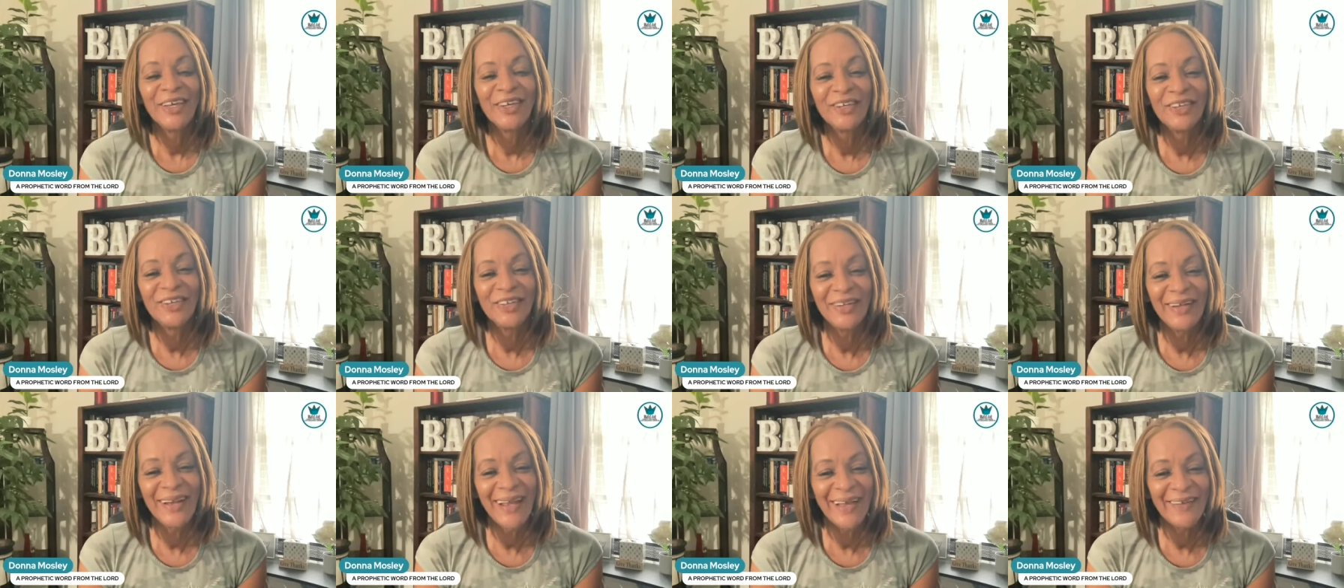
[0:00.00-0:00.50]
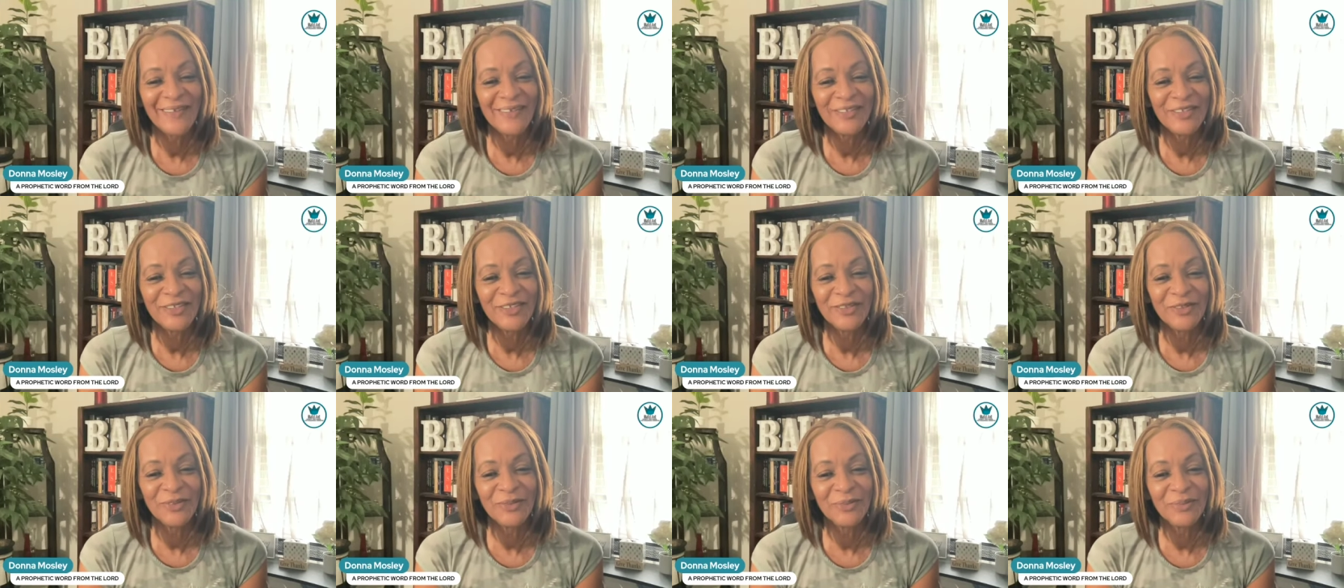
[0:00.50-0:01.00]
Good
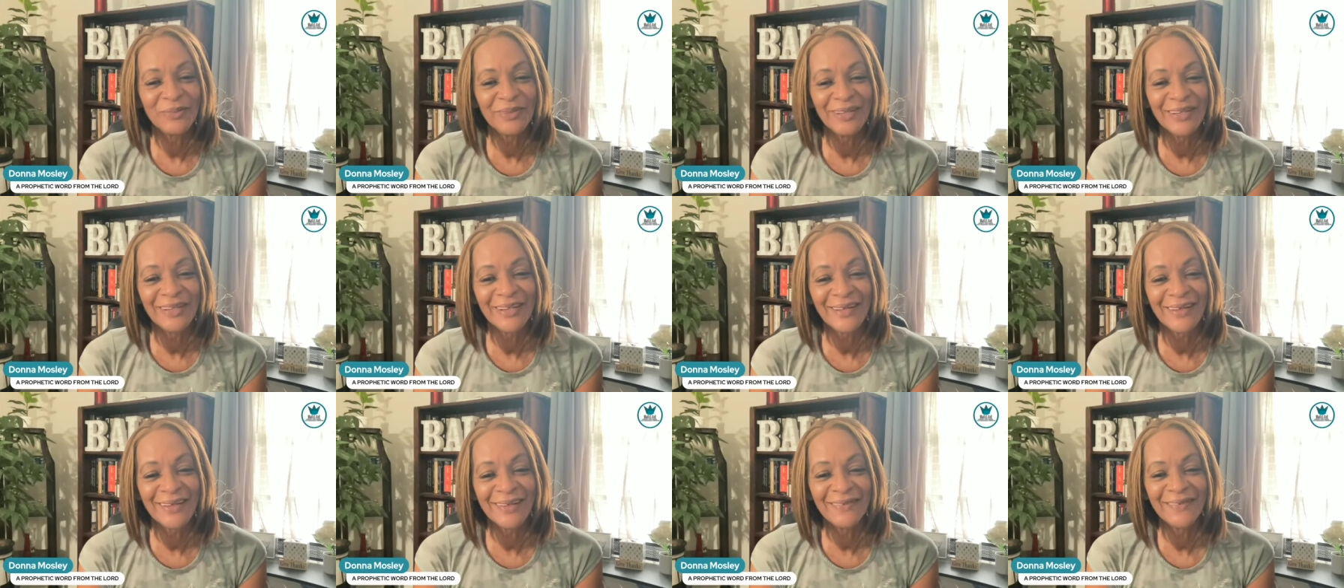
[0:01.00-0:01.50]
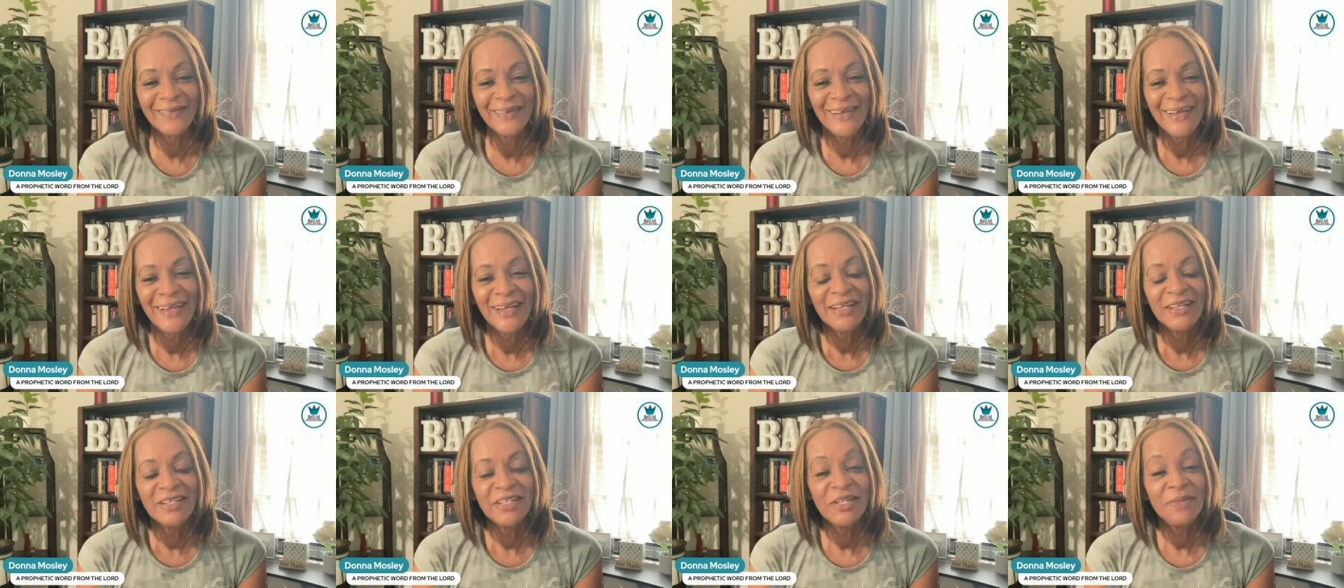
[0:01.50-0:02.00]
afternoon, beloved.
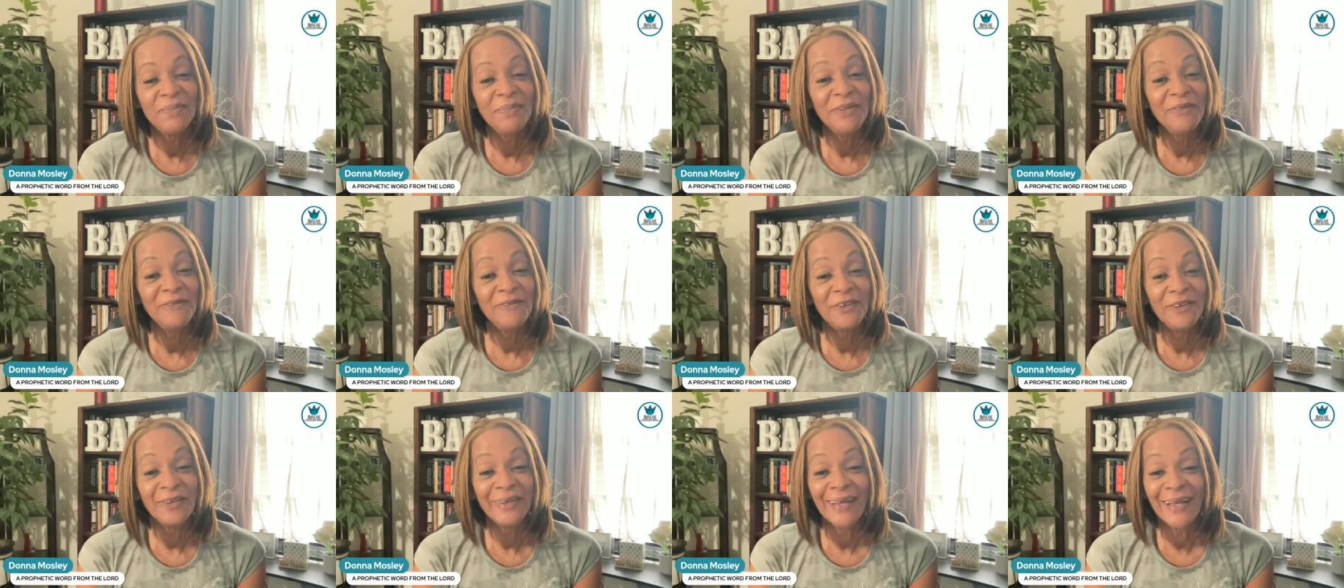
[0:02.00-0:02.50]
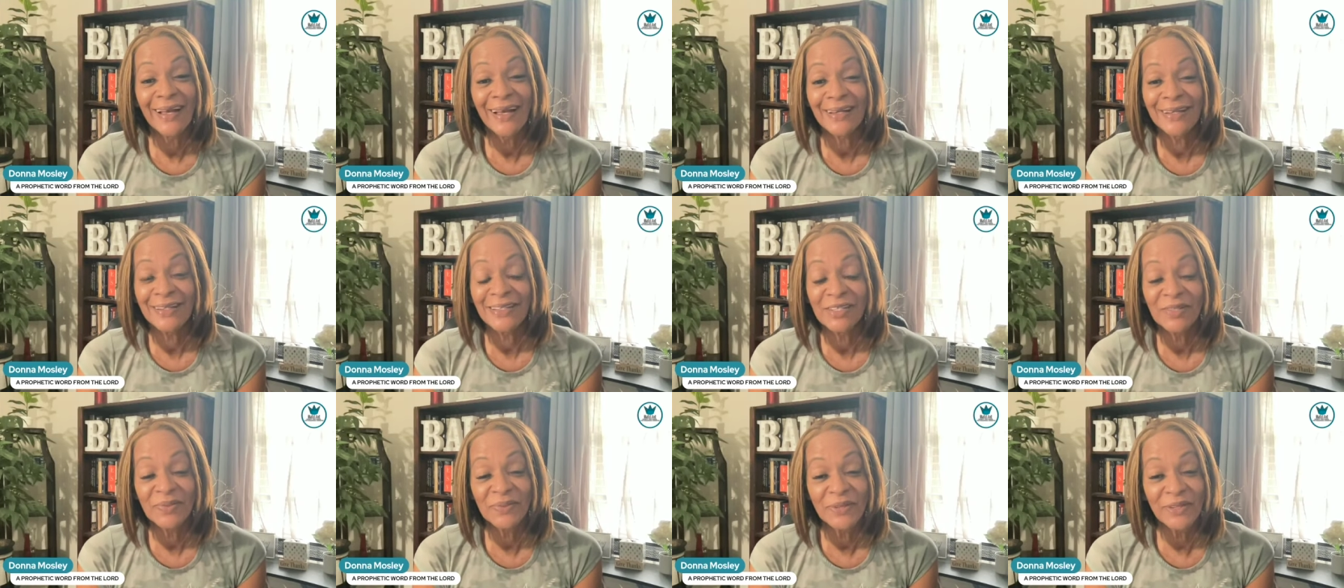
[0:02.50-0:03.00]
To be very
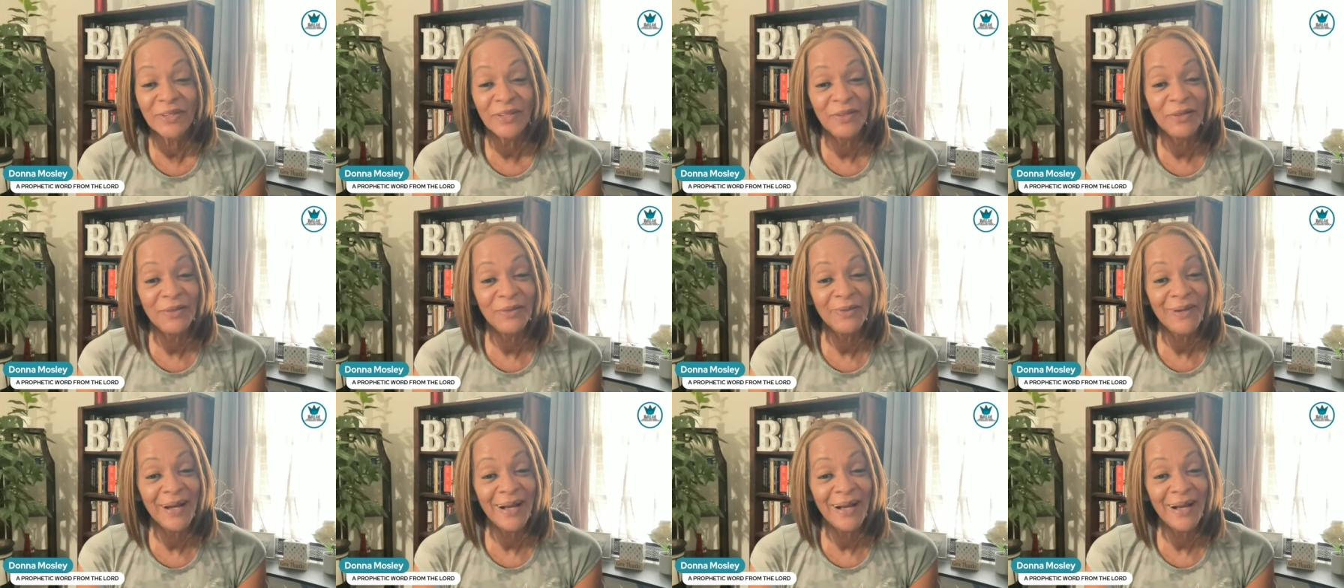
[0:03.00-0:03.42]
honest with you,